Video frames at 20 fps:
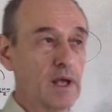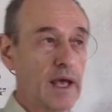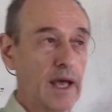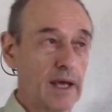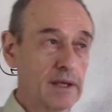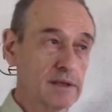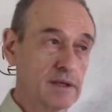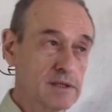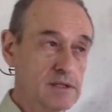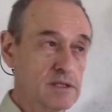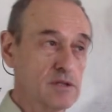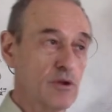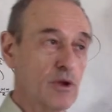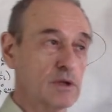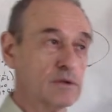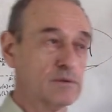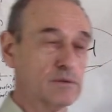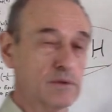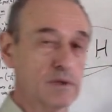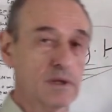and it's
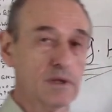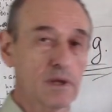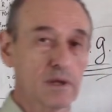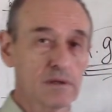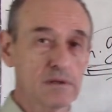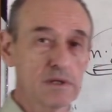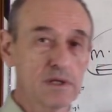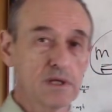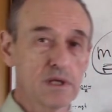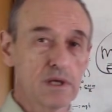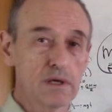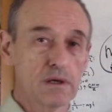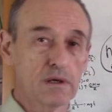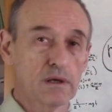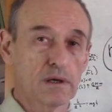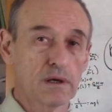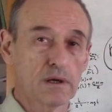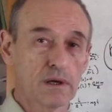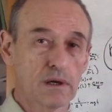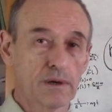not the
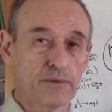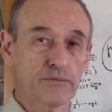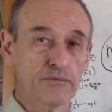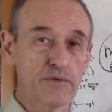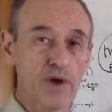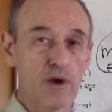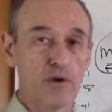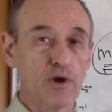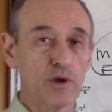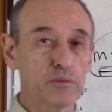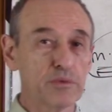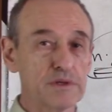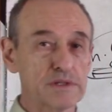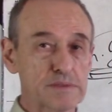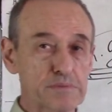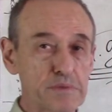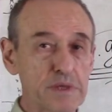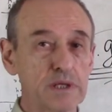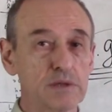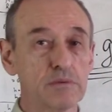uh, variable
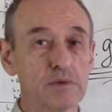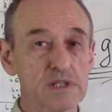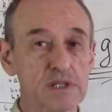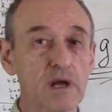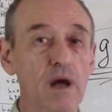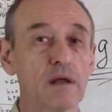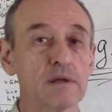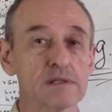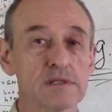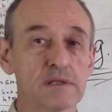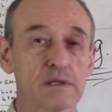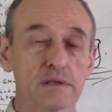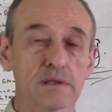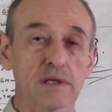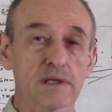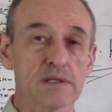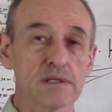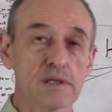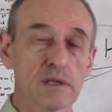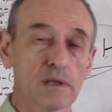speed with constant
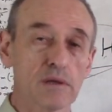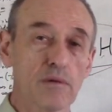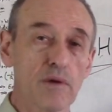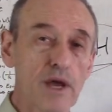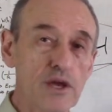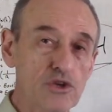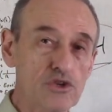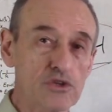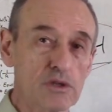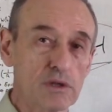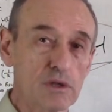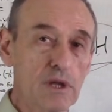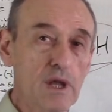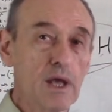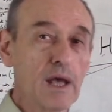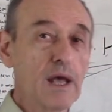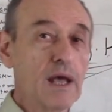acceleration.